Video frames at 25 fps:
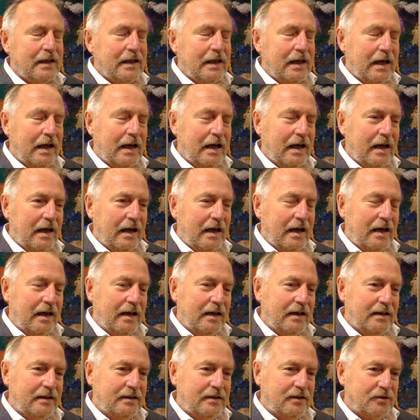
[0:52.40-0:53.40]

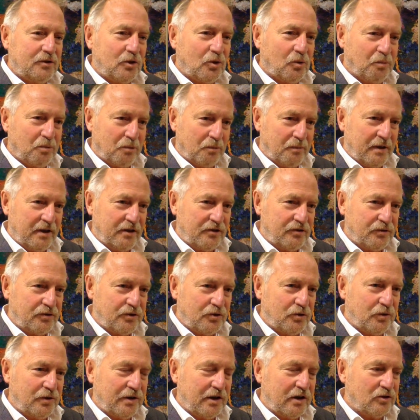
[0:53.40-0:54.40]
the compromise of
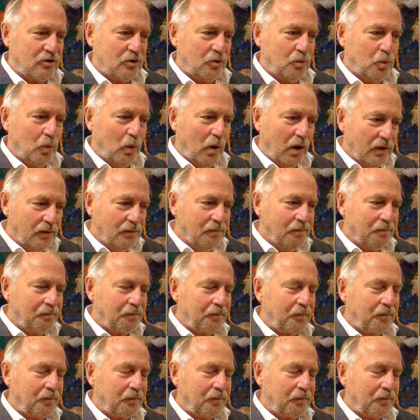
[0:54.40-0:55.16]
2001.